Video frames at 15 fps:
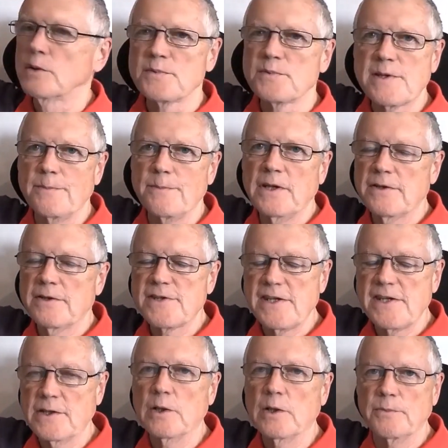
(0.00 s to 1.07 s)
up
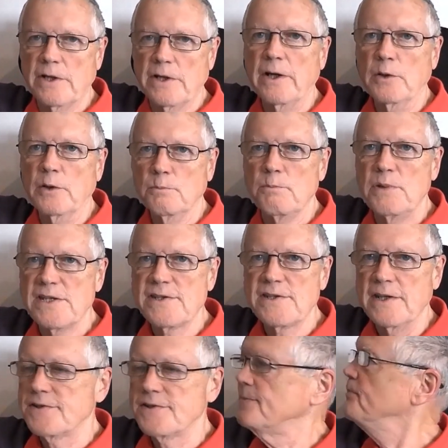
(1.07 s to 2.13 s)
setting up their own
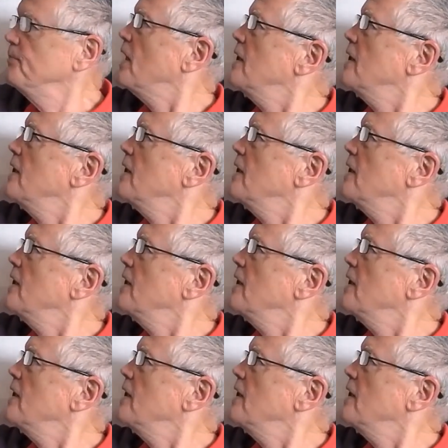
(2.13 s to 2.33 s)
business.